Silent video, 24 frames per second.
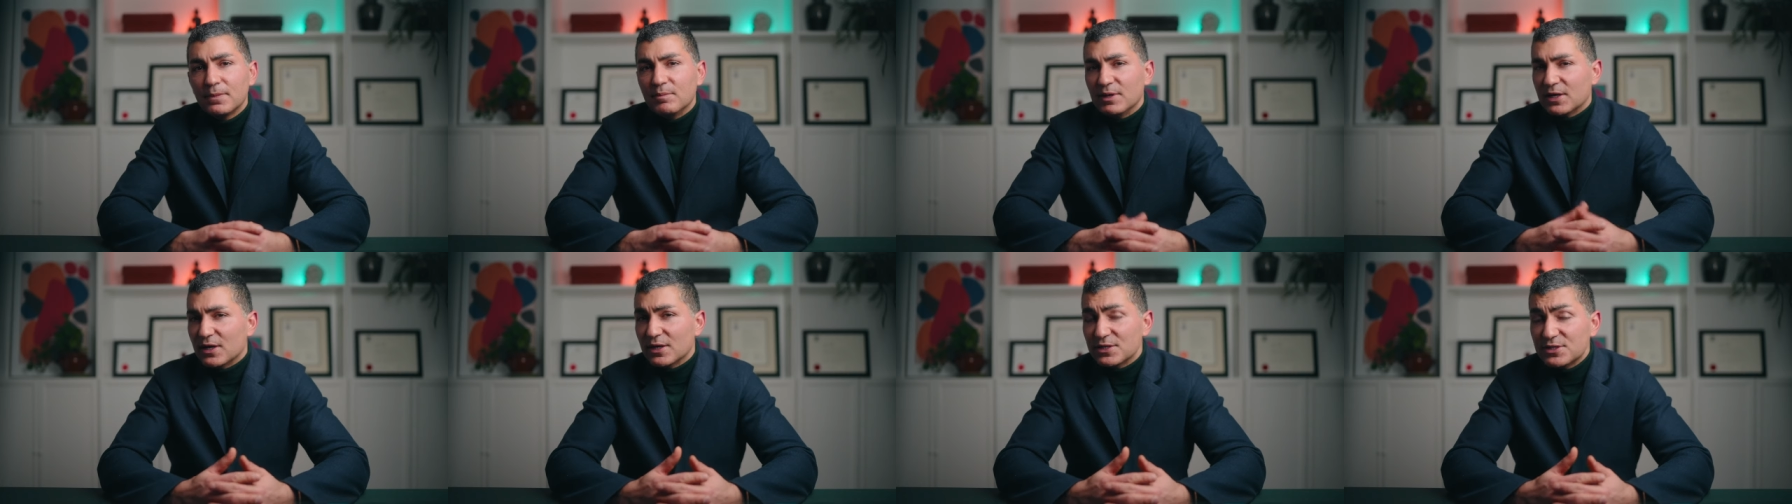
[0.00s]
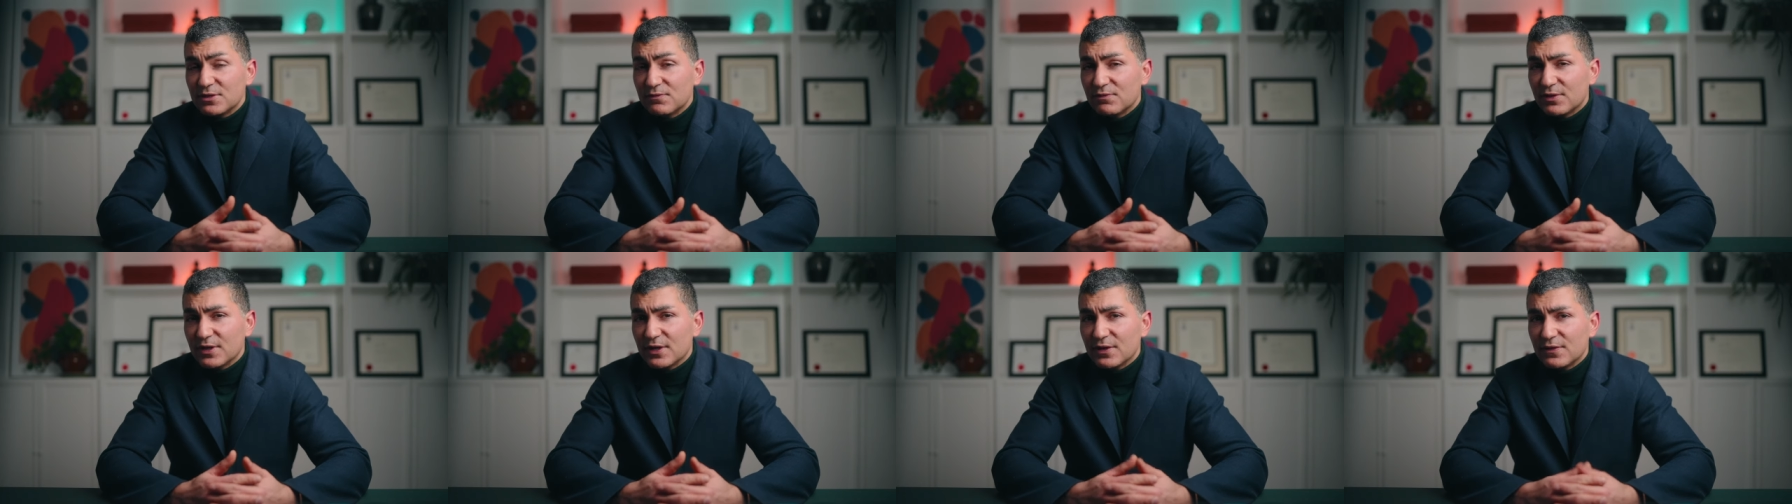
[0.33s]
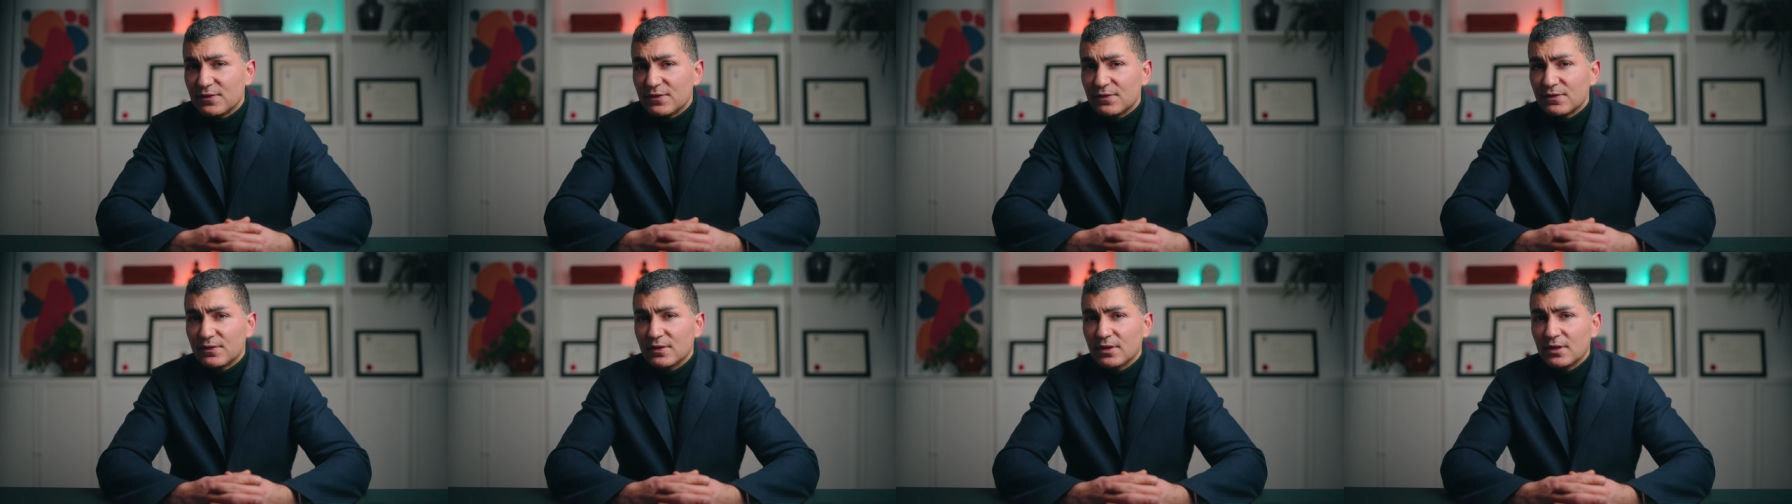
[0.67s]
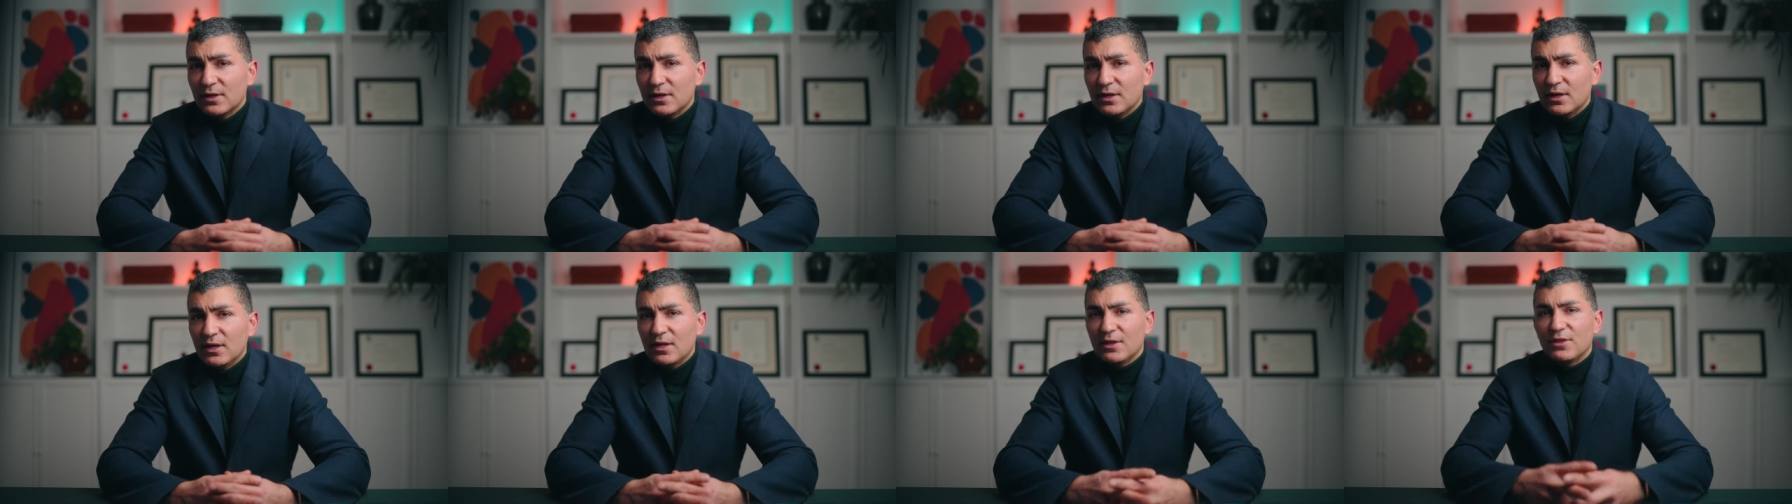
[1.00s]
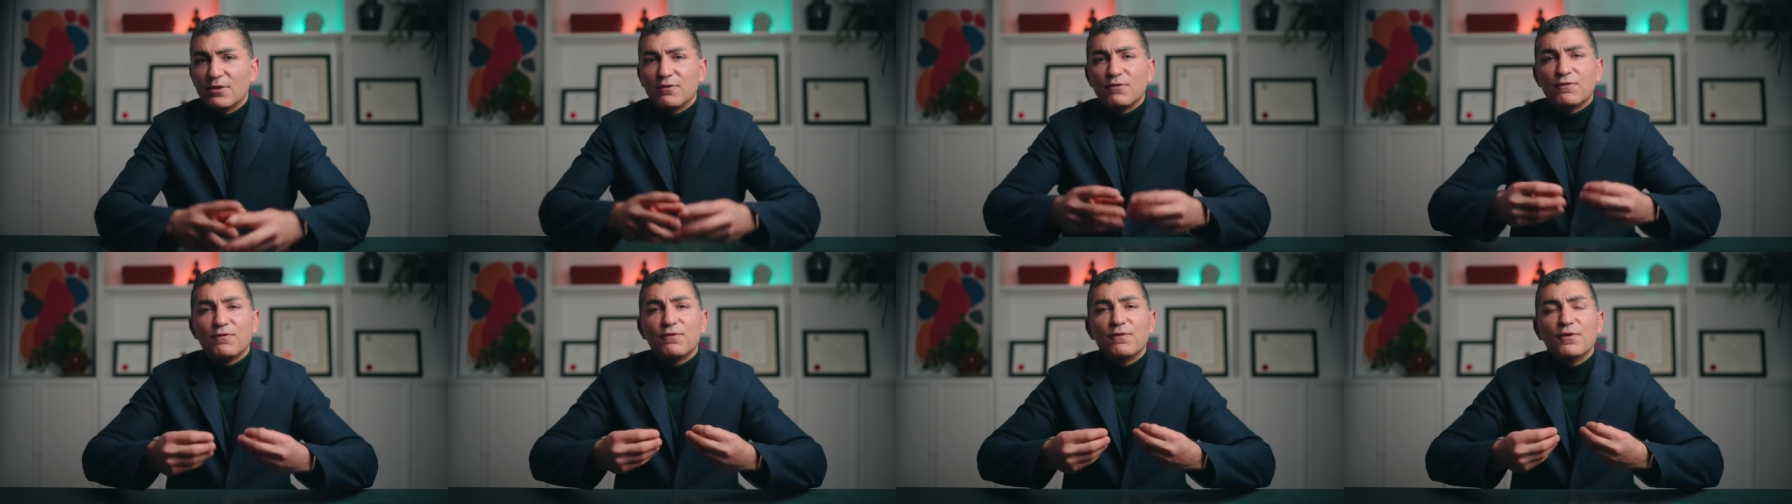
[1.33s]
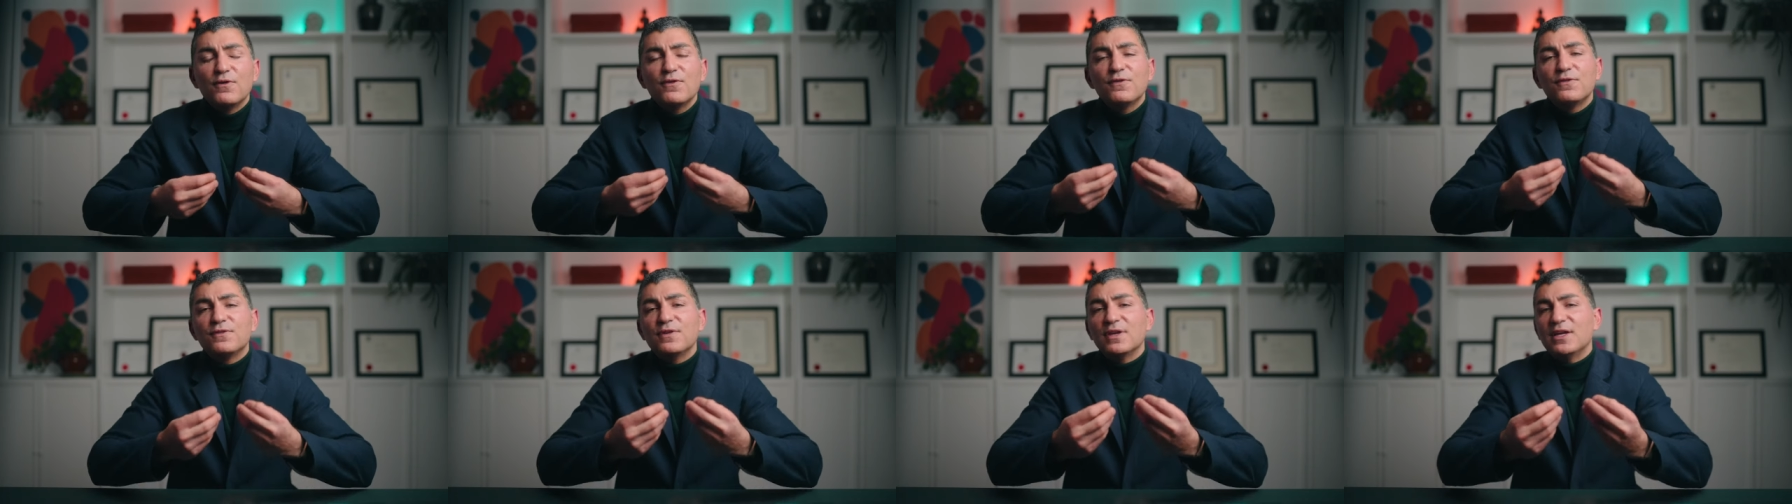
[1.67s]
because of this, the
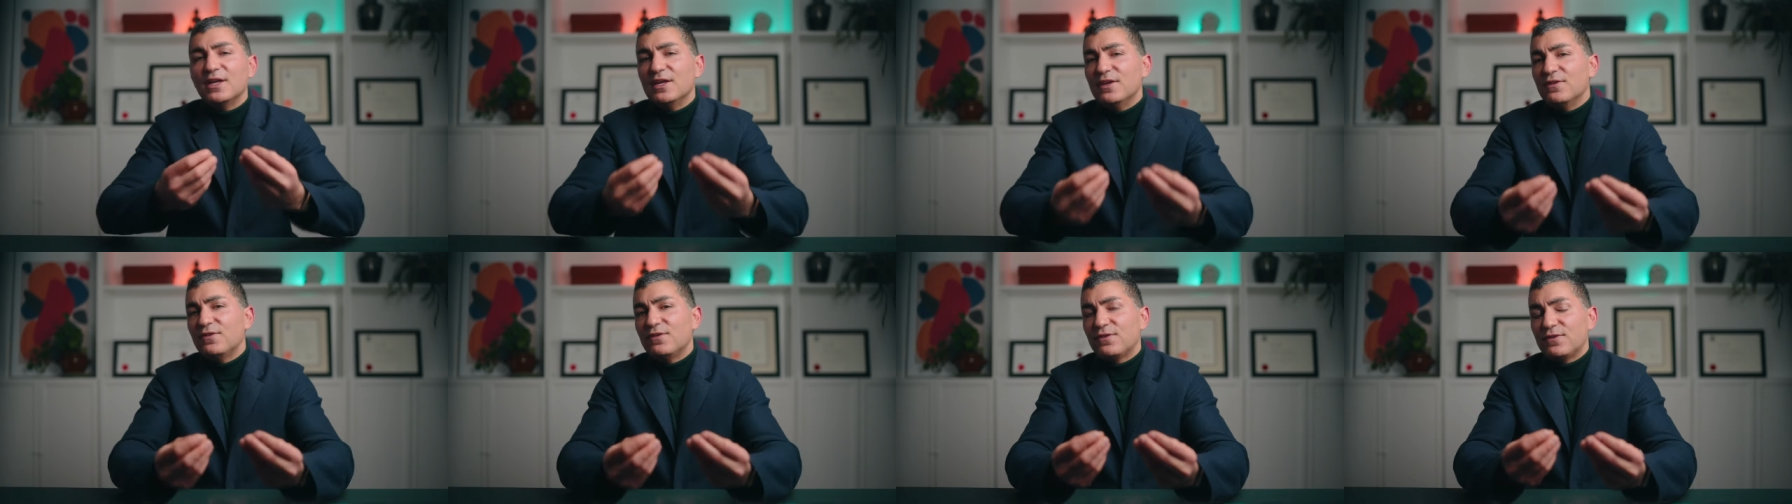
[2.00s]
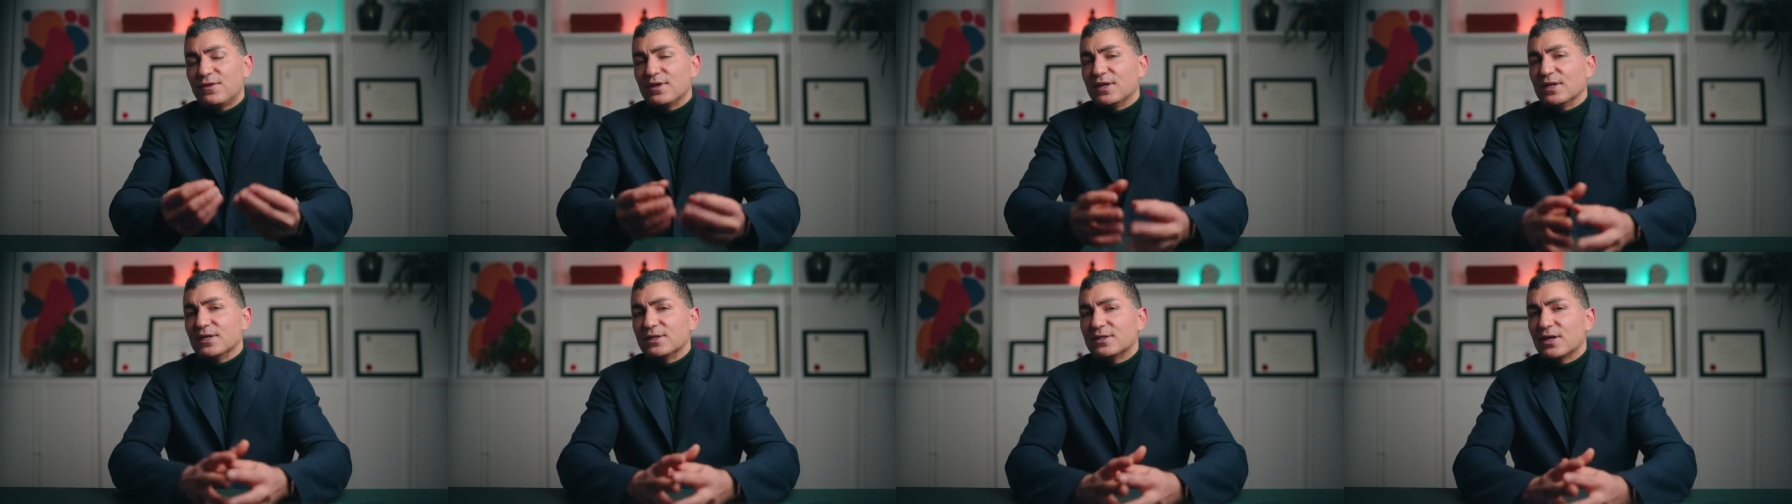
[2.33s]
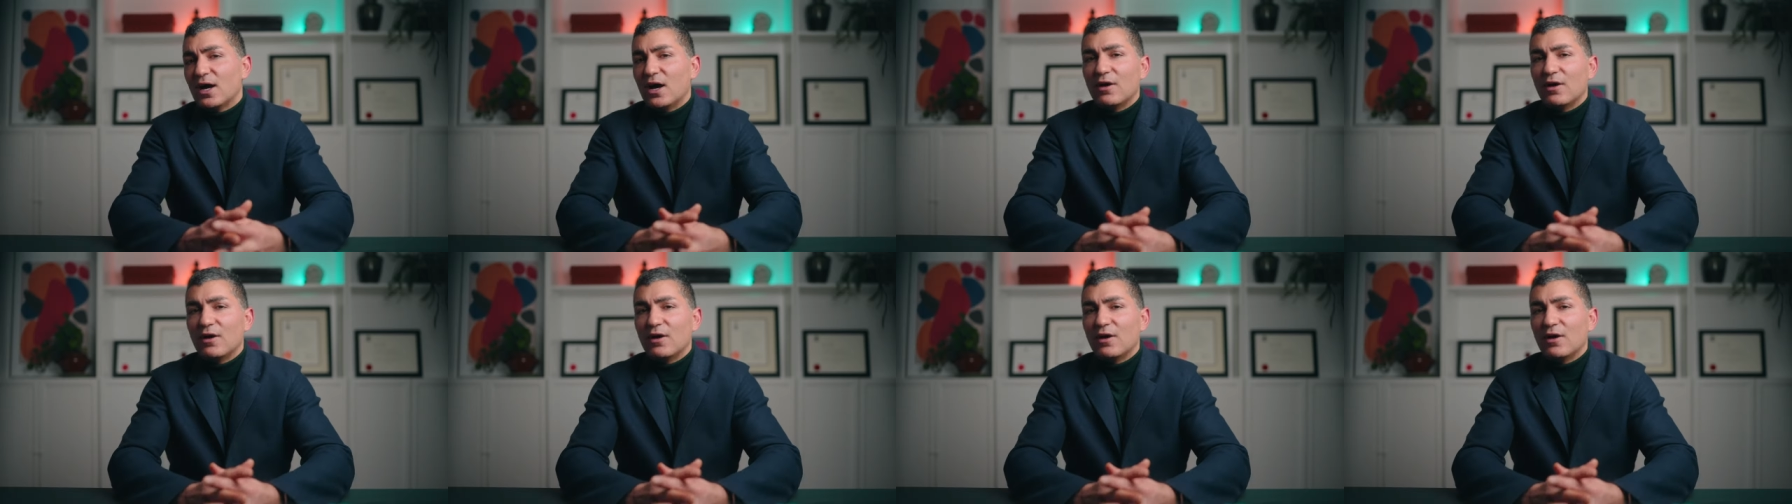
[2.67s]
first instinct